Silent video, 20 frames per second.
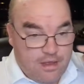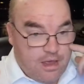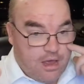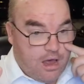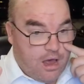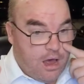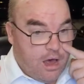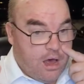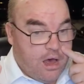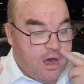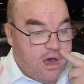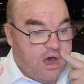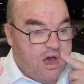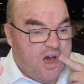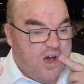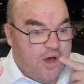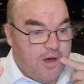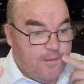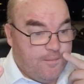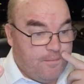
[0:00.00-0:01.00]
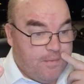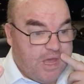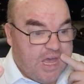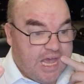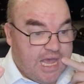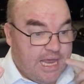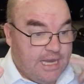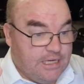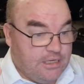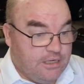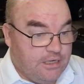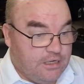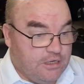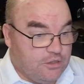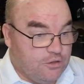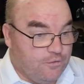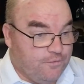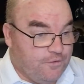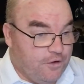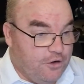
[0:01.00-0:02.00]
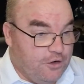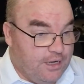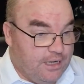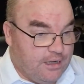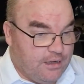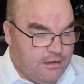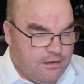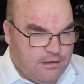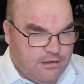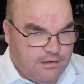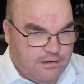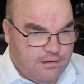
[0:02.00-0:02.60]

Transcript: And you can do voting